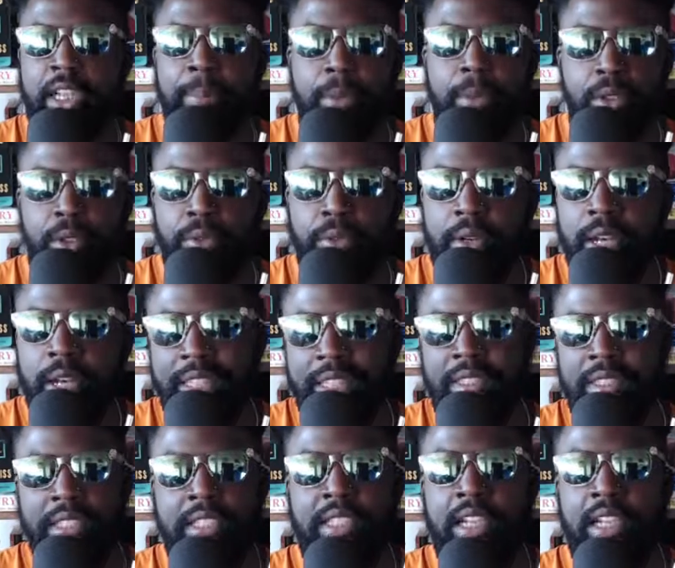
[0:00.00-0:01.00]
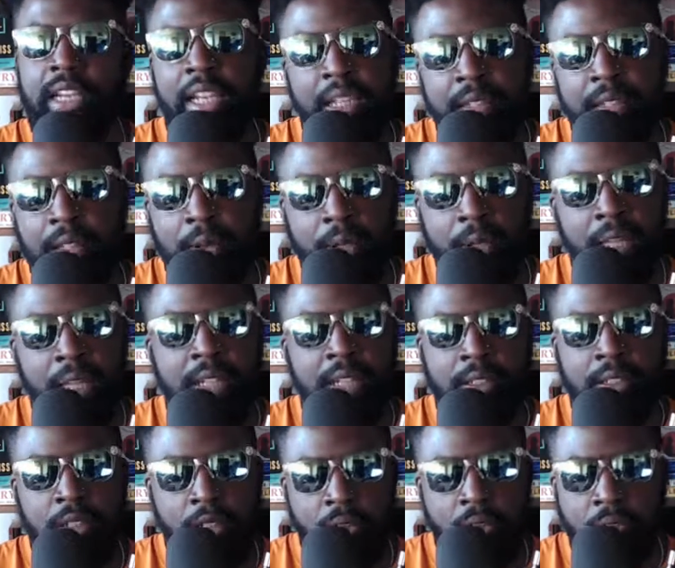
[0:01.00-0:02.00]
model for the next season and then they were getting
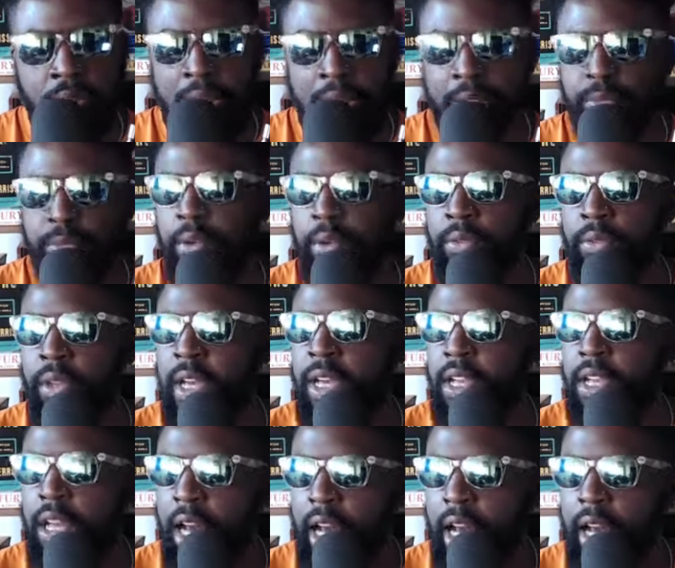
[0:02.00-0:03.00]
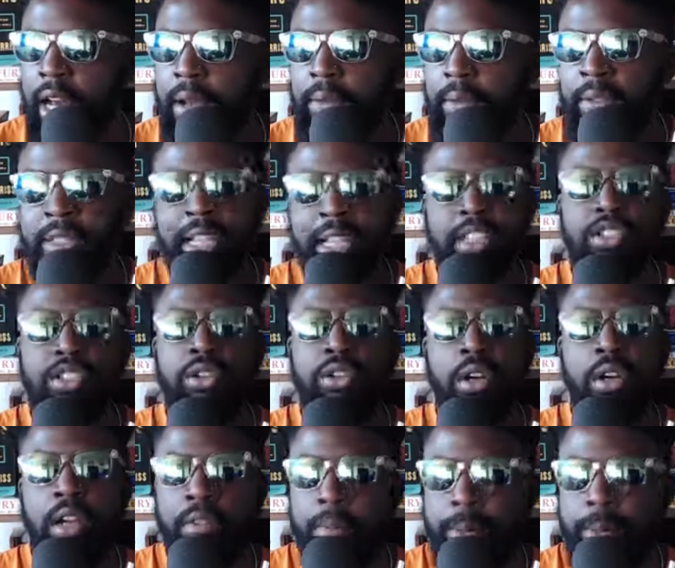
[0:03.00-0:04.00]
you know left with uh, dead
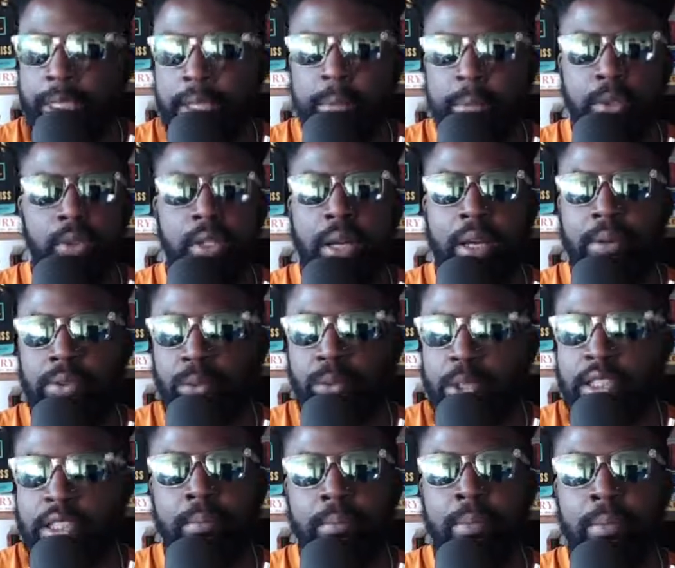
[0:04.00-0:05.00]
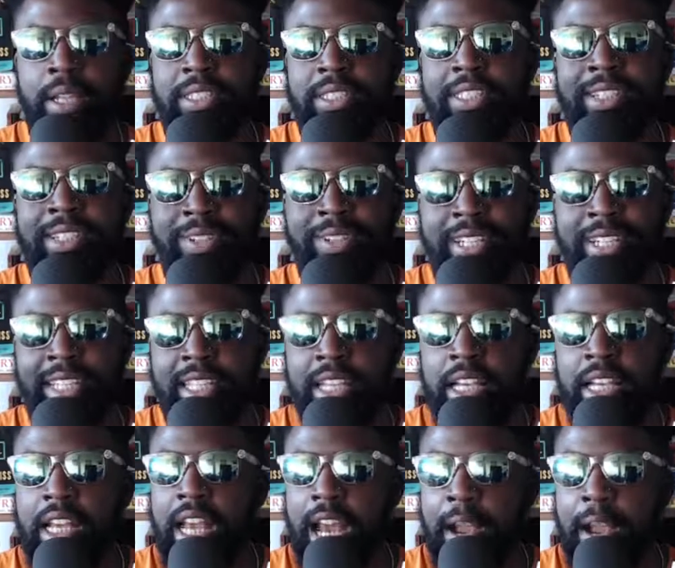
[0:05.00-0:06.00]
stock of a particular model that was, wasn't necessarily
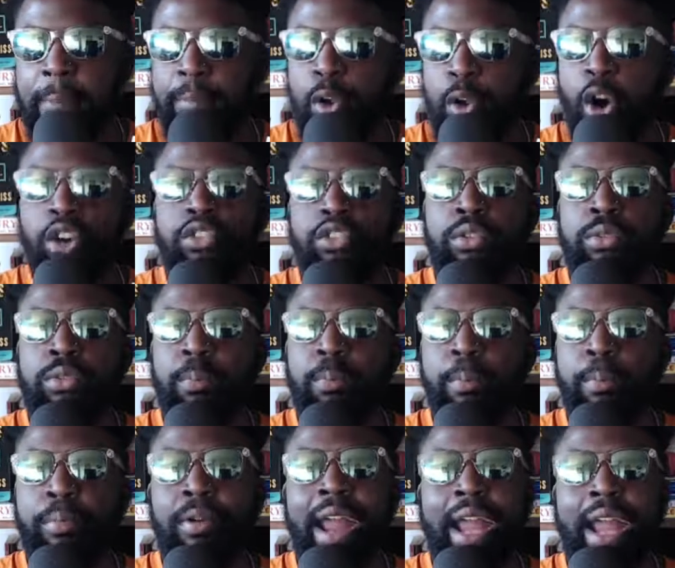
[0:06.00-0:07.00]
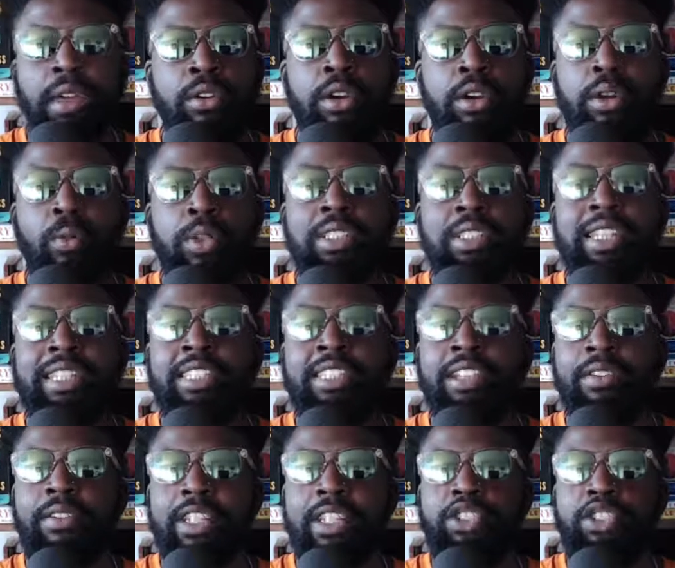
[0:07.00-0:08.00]
um, on brand no wasn't
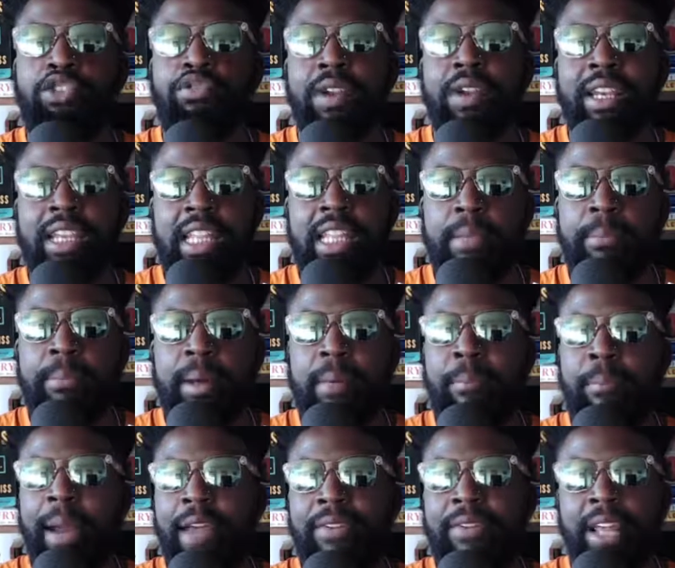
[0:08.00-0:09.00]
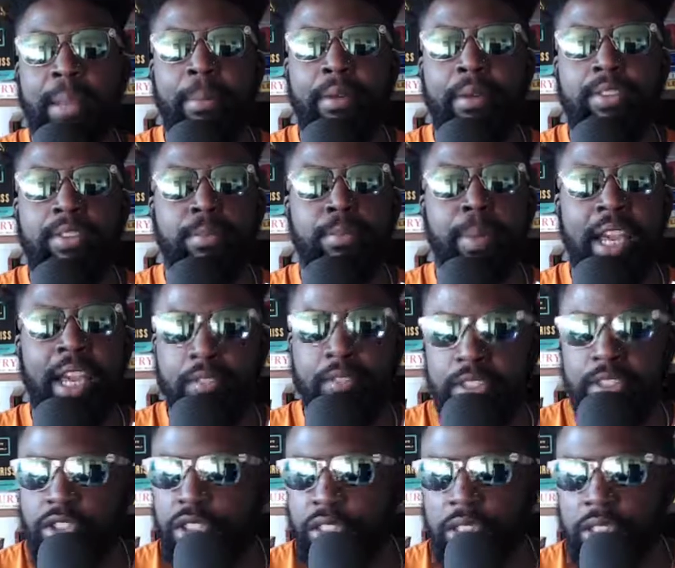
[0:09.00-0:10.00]
necessarily trendy but might have had a bit of a spike of
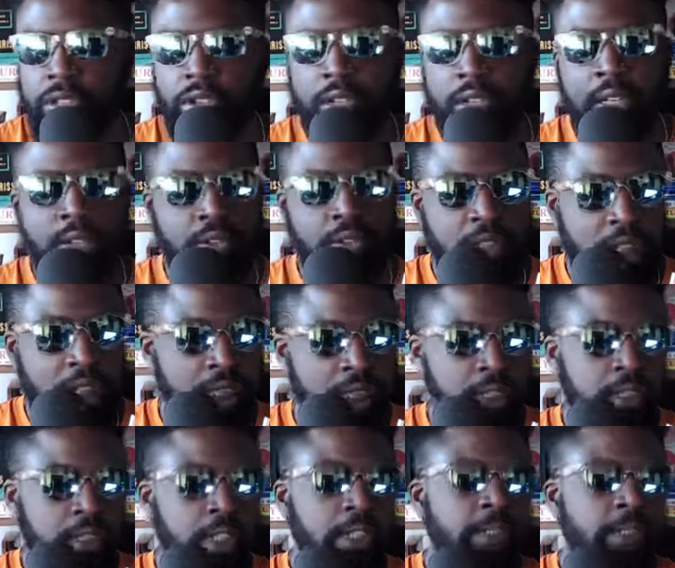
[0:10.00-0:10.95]
interest during those years